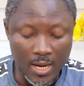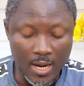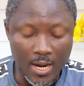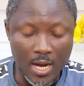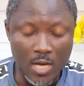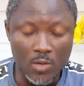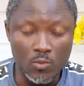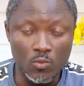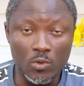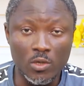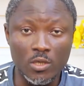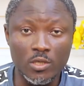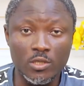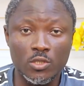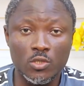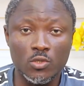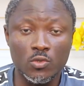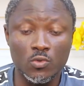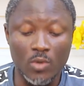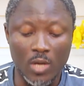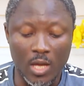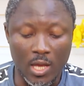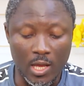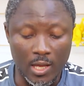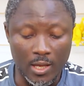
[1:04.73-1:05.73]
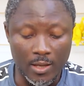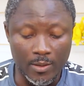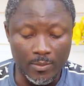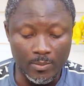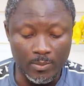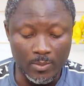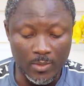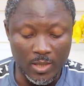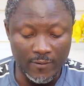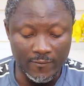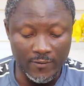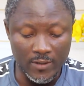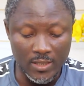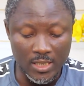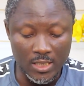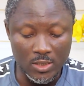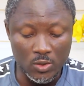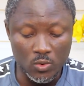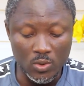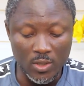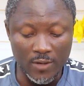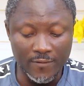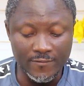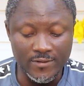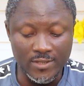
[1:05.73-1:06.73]
And once you are given the
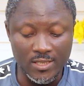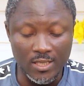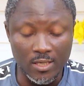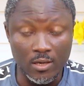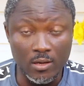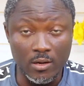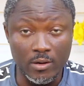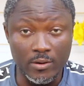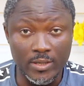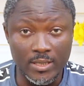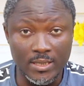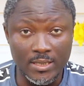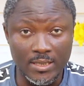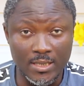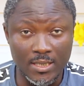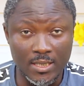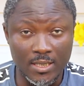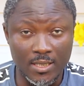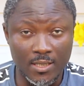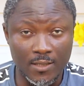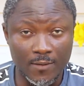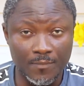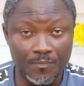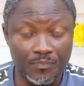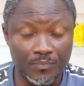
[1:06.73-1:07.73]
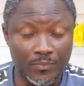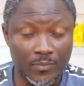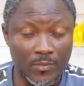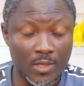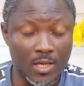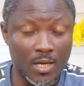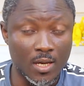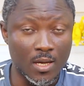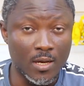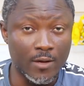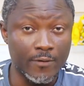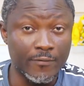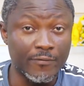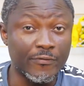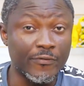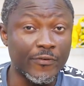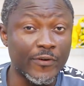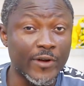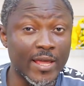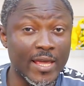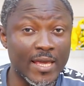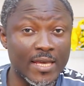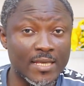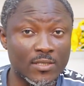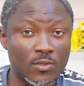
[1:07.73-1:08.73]
12 security
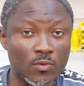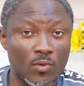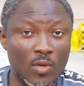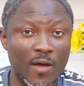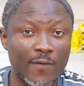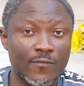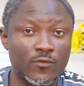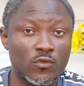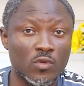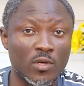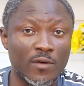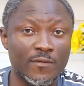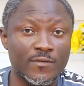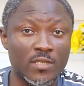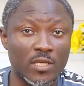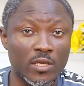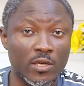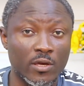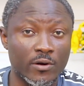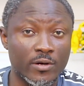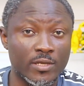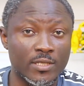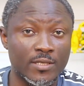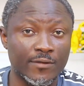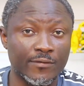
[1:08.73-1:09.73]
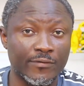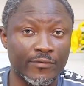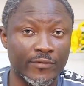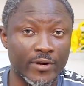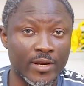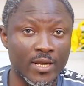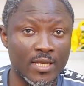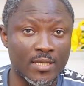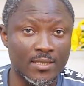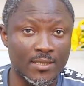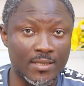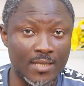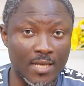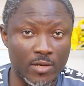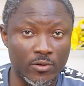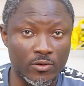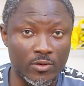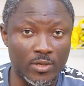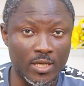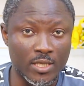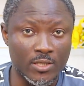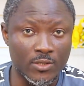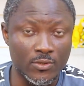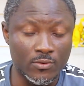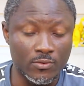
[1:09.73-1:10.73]
phrase, you have 12 security phrase that you
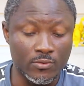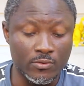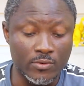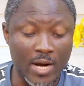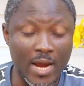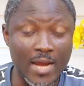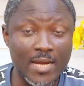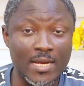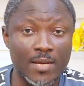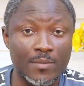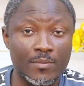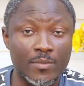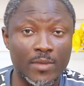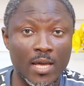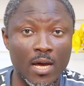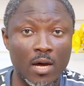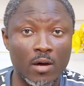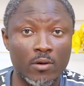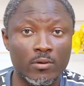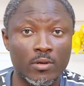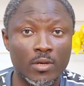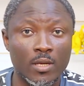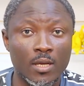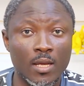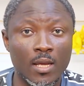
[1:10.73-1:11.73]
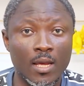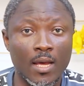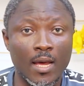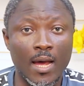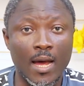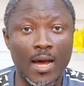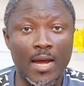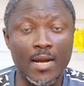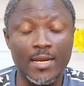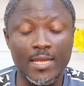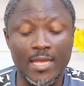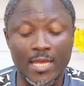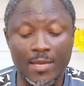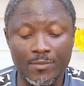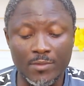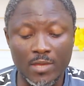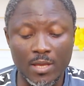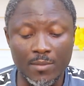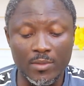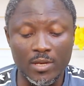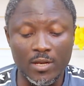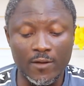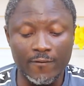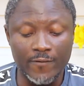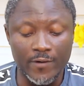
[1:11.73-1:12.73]
need to write them down and keep
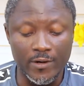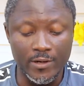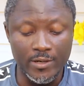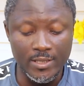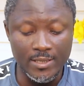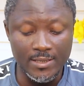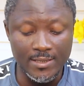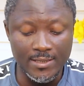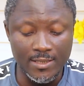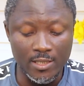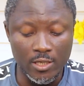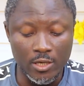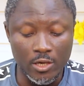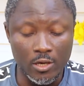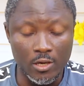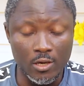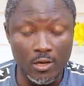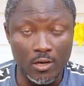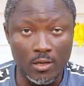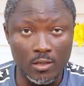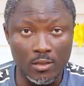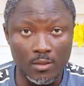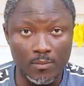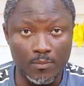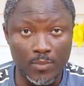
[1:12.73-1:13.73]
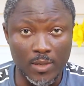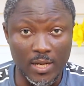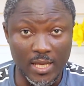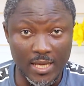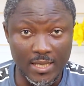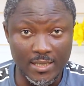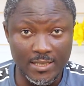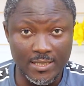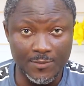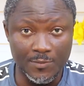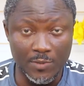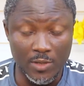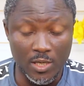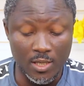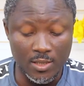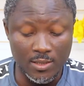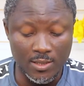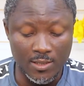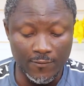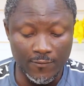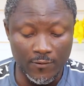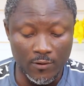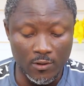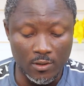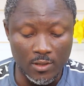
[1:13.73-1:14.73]
them in a very secured place,
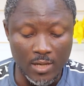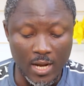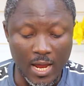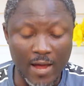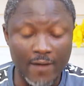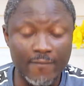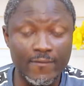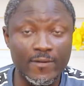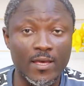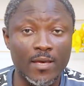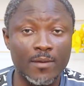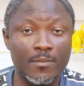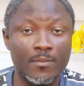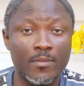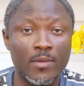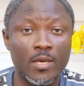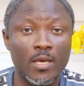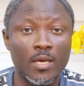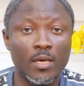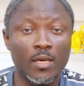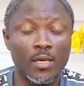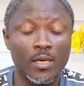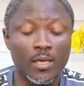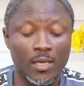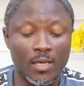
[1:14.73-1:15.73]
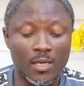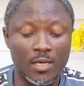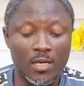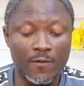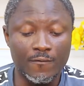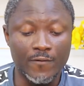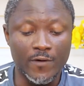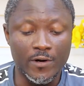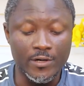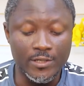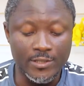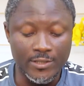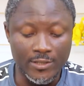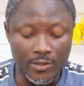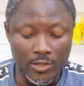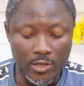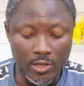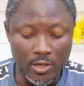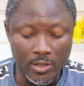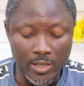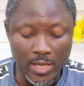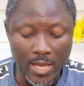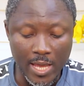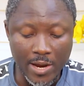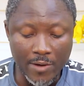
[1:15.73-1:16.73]
because if you don't have them in a very
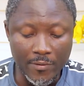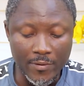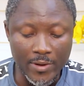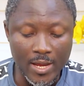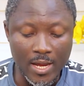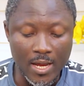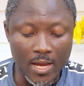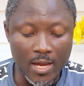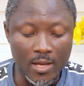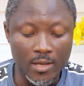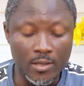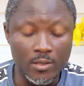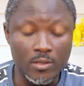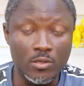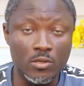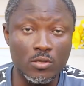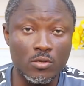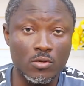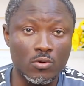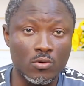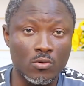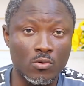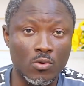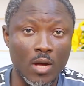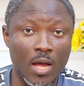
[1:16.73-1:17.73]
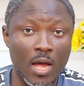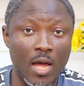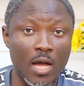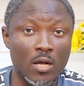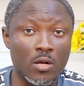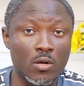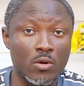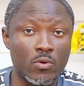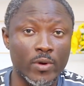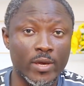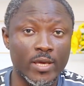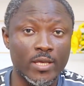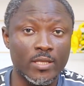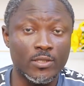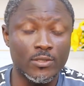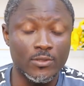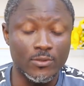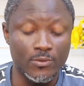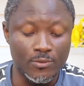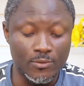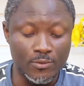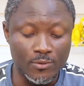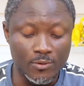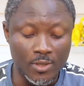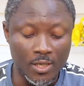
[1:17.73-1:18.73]
secured area, you are going
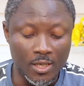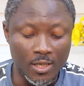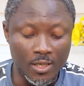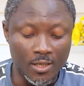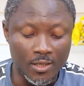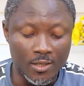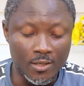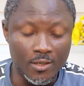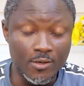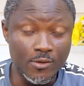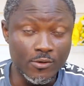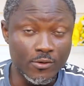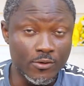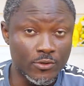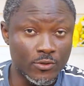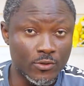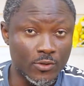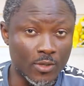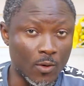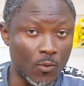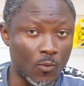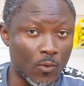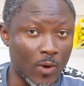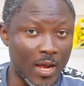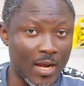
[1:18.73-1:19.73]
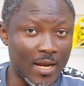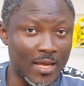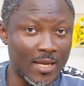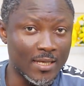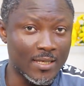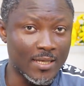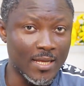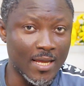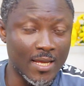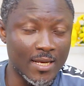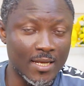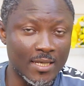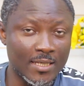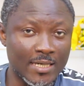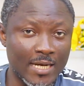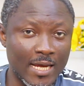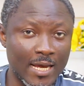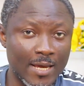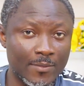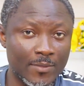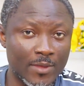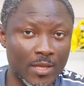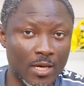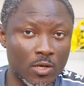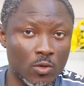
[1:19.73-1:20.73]
to lose your wallet
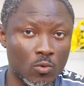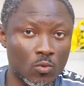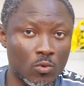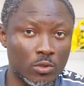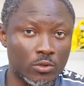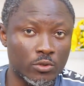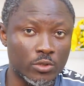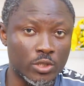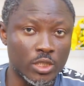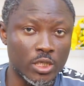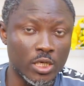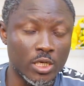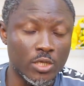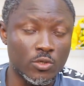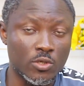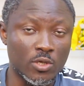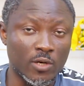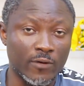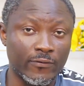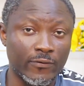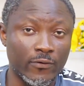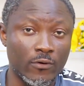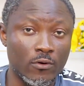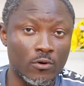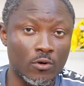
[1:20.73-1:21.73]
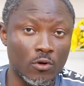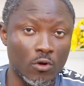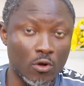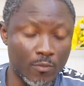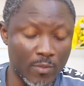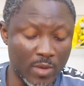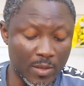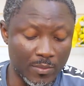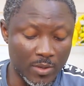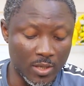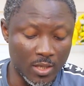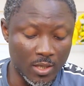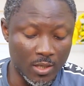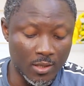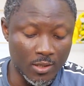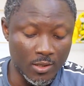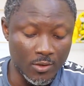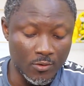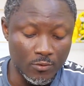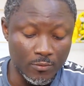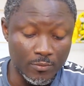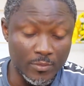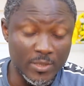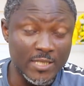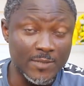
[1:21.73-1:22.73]
anytime that you want to change your phone, or maybe
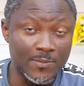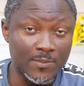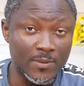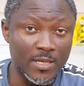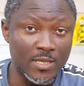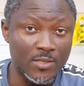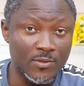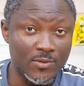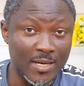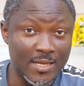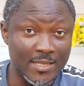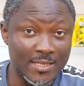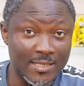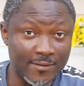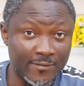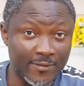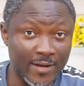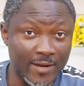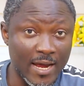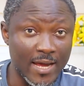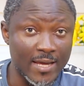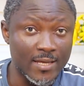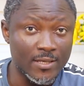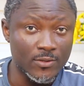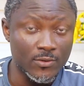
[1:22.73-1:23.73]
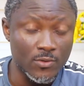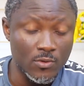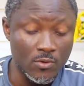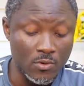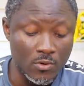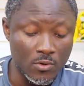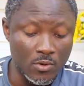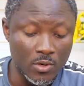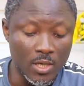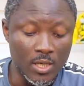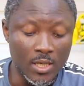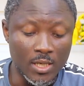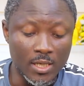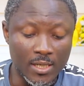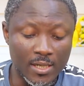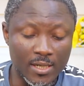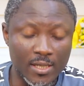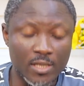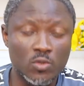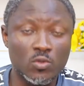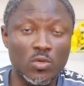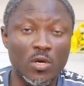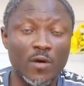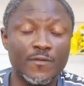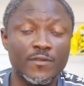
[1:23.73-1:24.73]
you misplace your device. So
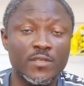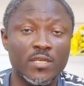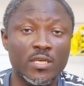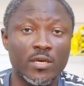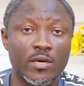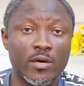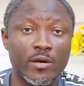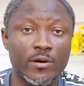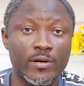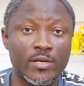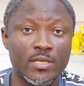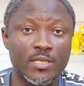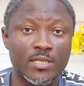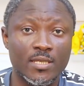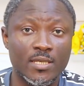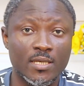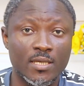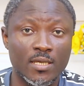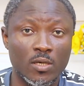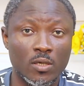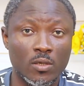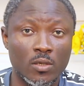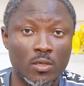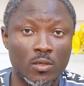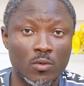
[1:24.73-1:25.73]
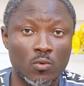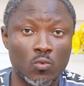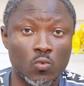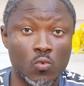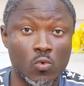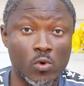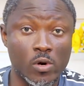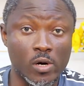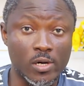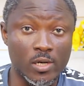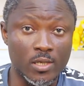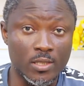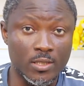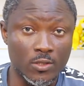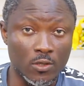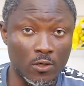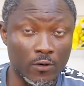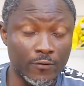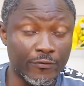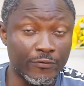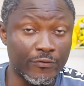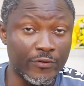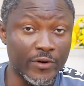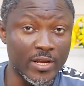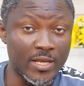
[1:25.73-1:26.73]
the 12 security words
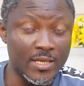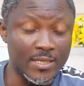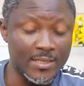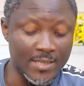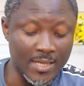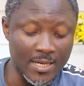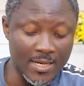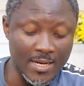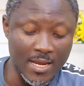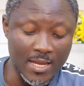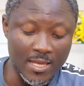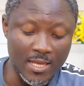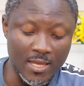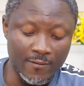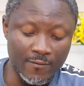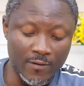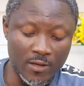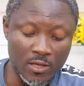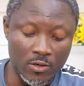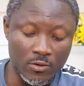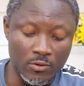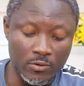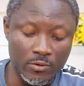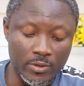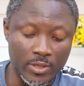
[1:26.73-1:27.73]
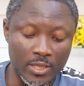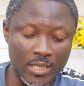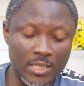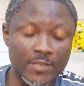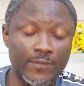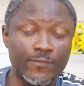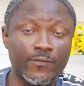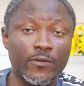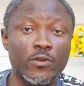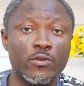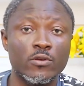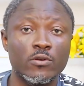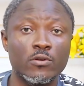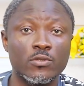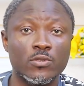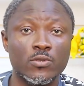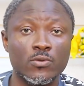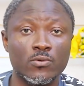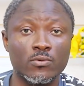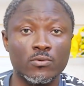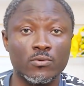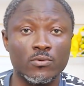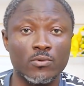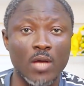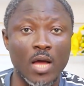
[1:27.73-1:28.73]
or phrase that they're giving you is for you
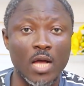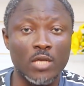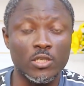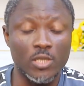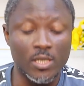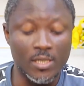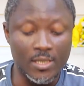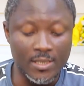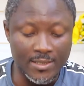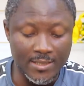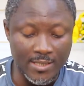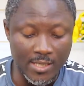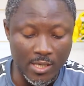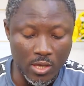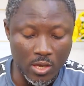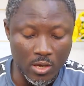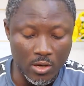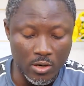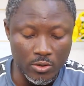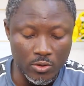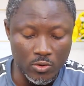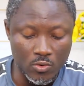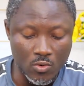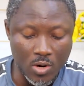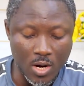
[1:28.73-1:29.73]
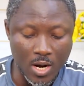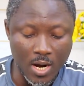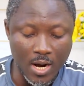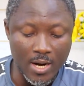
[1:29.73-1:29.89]
to actually secure your